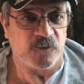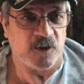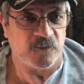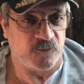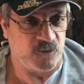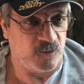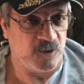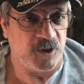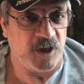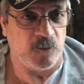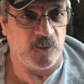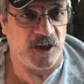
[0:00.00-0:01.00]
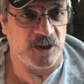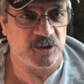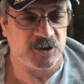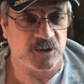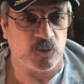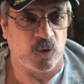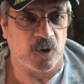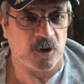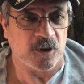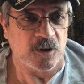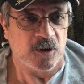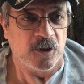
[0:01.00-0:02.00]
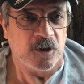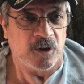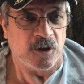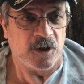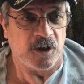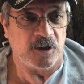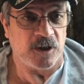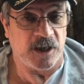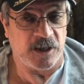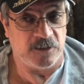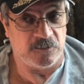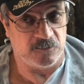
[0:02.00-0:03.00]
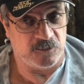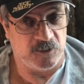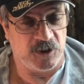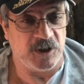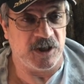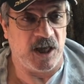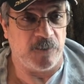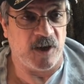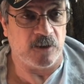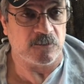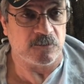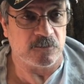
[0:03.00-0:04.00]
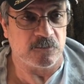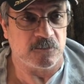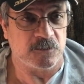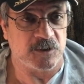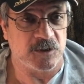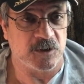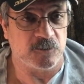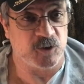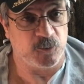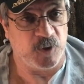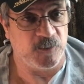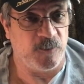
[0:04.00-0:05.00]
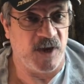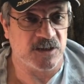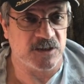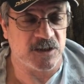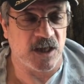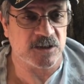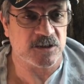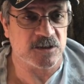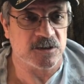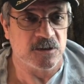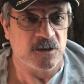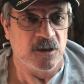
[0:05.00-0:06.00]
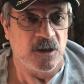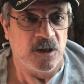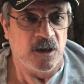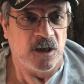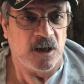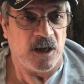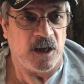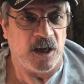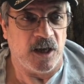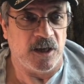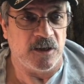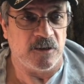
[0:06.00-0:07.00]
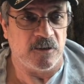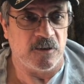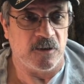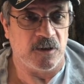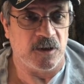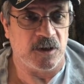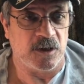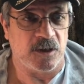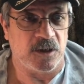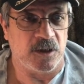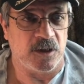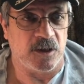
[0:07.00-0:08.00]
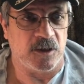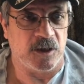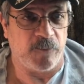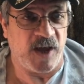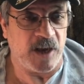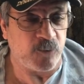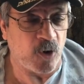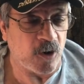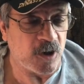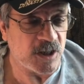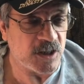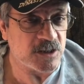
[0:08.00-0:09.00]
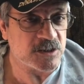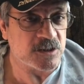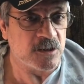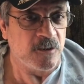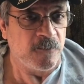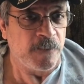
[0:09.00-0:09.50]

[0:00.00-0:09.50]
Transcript: uh, for during the day when Angie's at work, and and Lily came out to to bring me back to Texas, and the bad part is